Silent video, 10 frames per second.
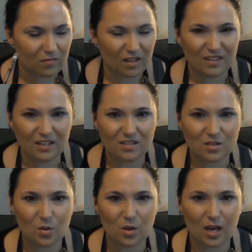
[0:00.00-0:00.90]
I think it's
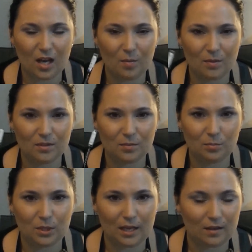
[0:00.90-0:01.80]
called carbon, the
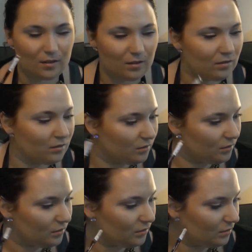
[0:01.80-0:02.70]
black.
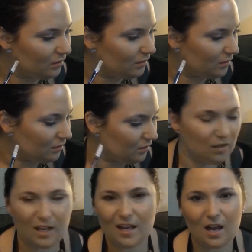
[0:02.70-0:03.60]

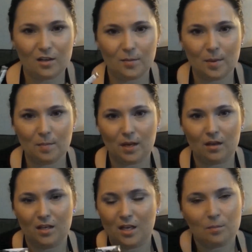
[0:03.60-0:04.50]
Oh, I can't
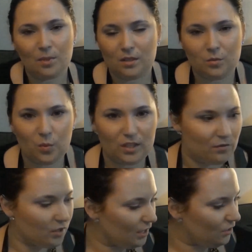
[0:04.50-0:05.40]
remember. But
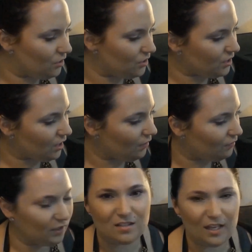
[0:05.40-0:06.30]
whenever I use it, I
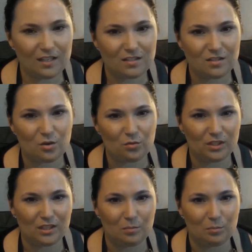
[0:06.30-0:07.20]
feel like it's not
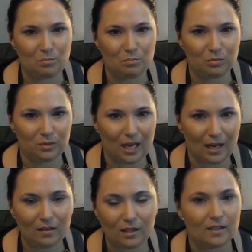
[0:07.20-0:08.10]
really
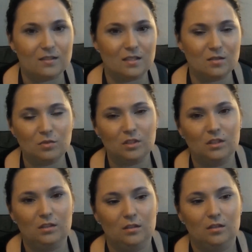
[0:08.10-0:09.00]
black, like it doesn't
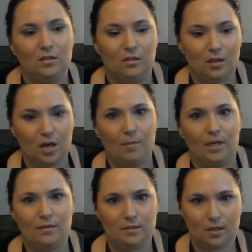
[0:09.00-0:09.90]
really come
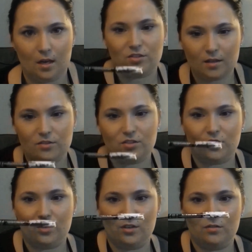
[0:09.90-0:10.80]
out dark.
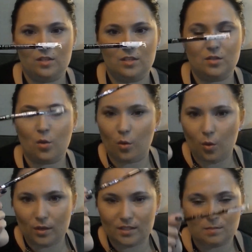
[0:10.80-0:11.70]
So this is
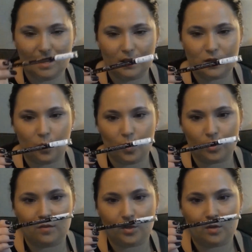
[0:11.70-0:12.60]
awesome, and it's
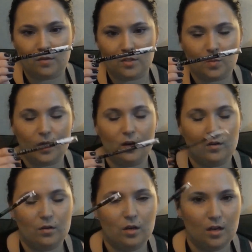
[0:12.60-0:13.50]
waterproof as
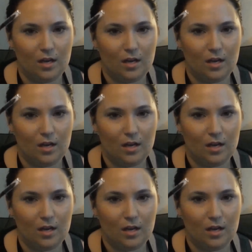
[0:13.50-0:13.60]
well.